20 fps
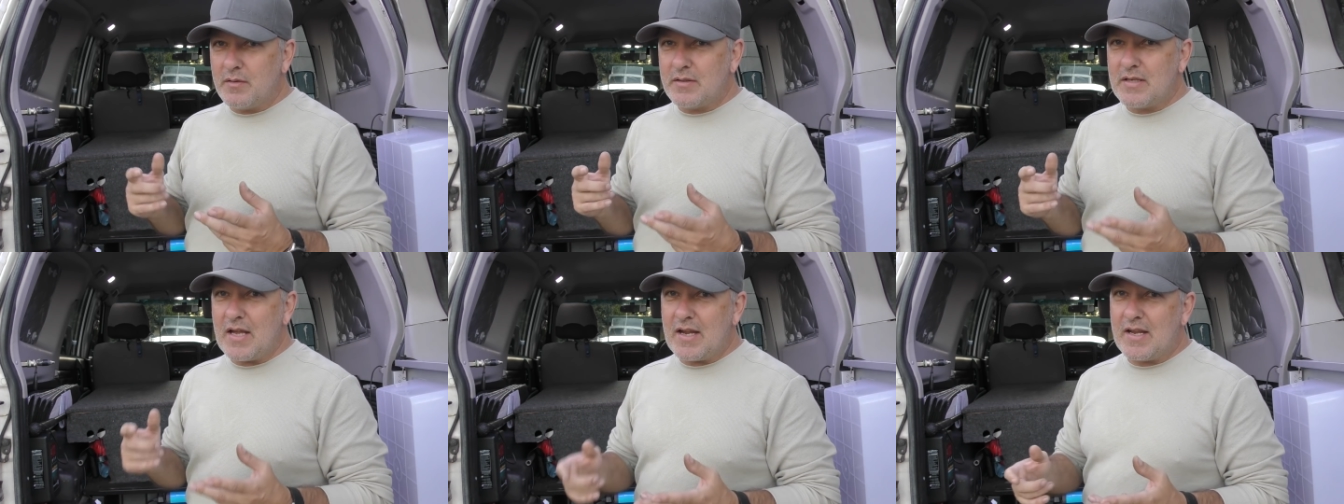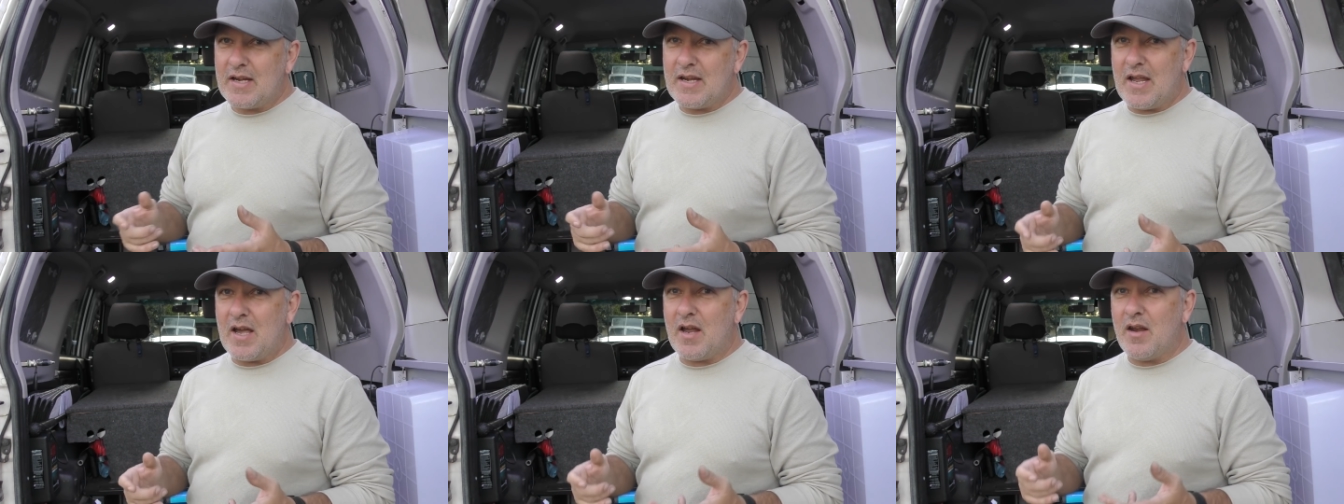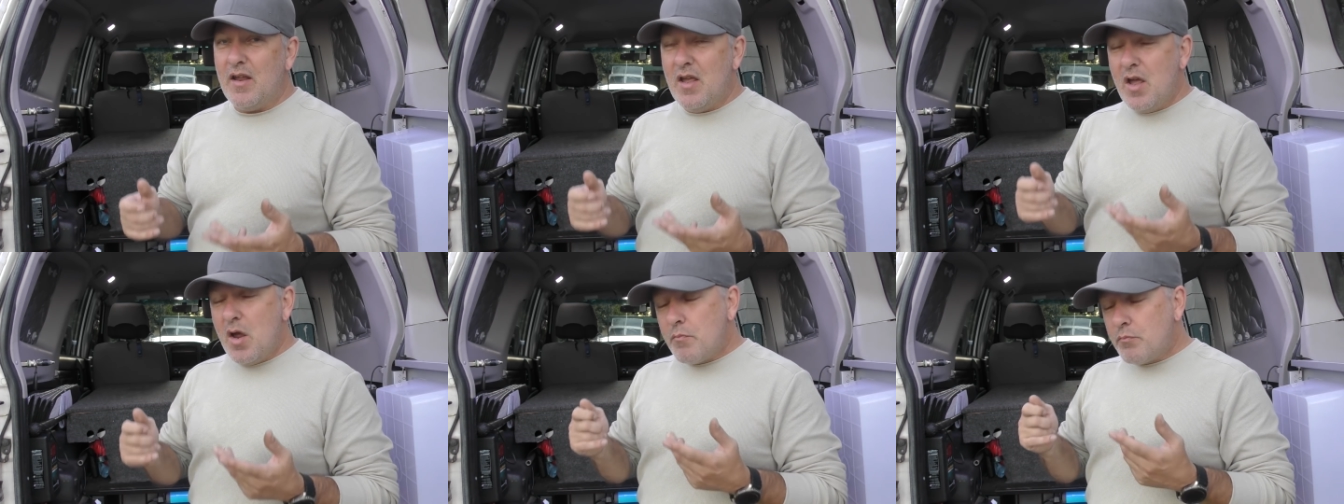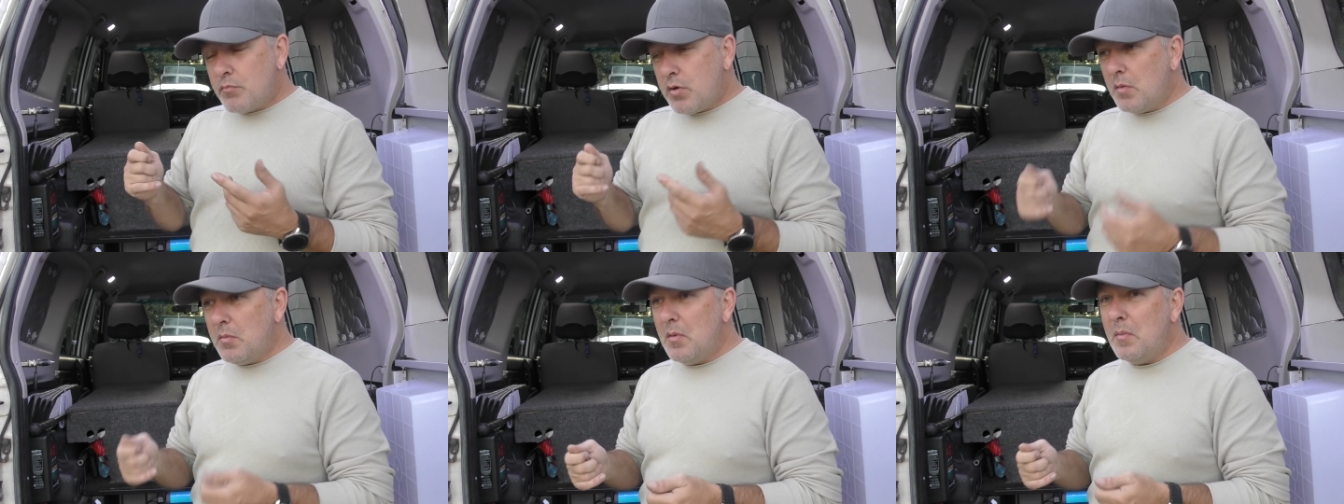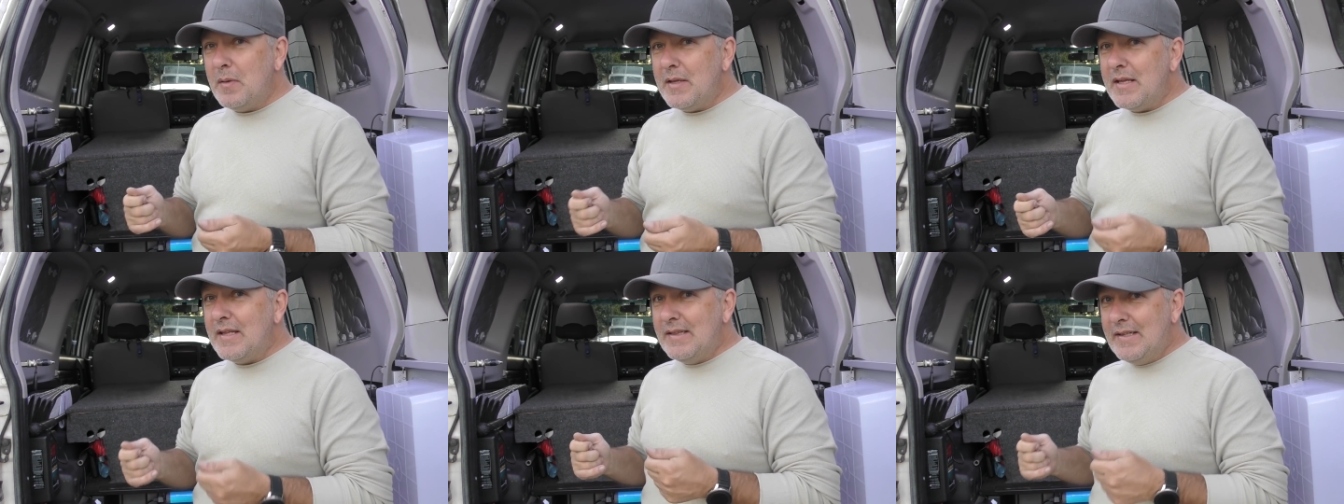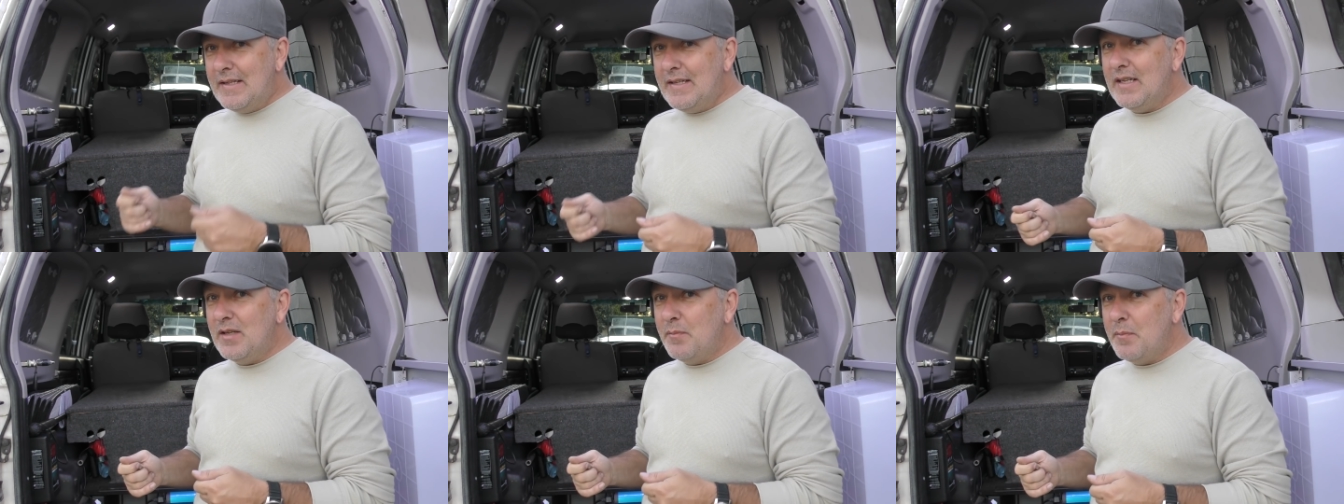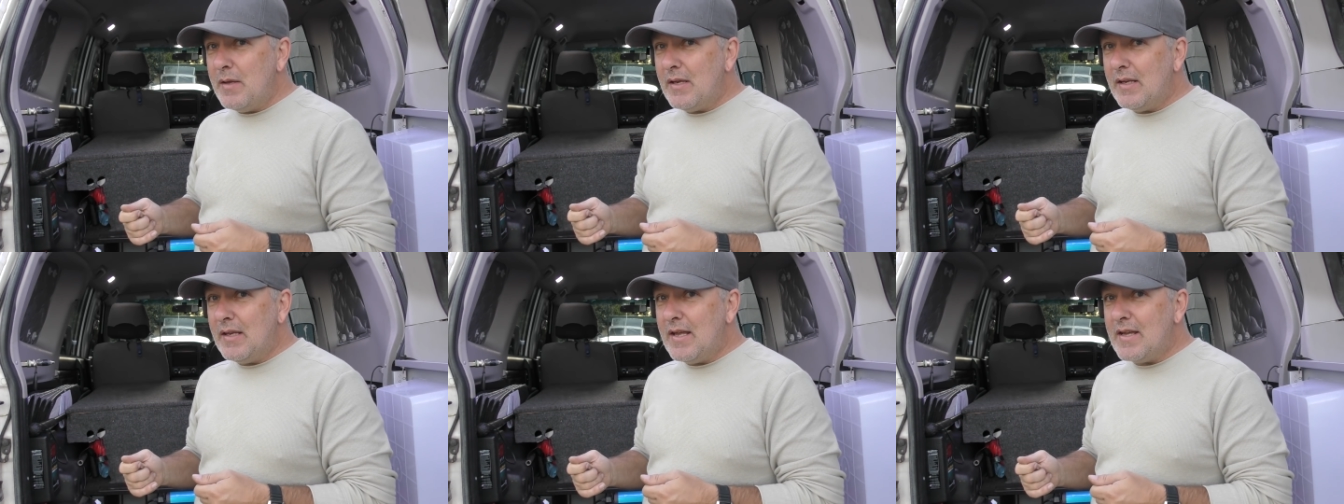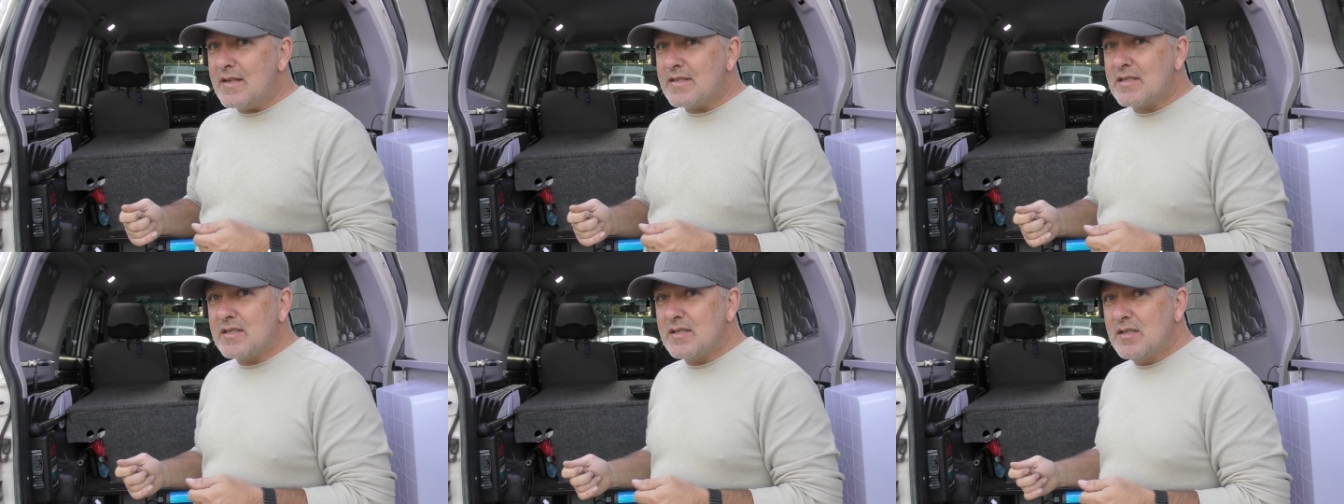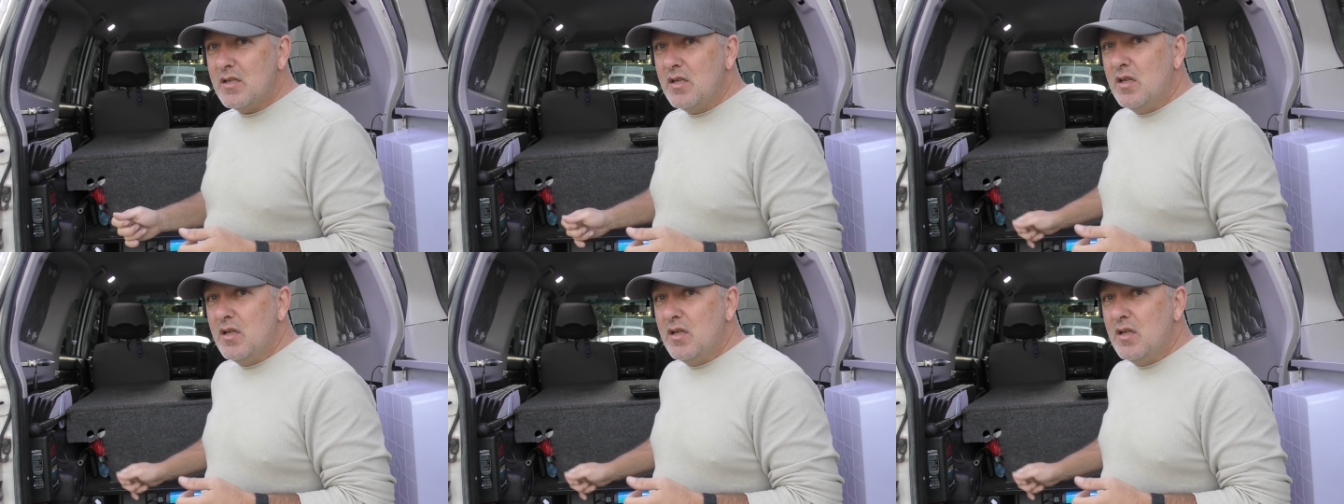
taken out. Probably a little bit less,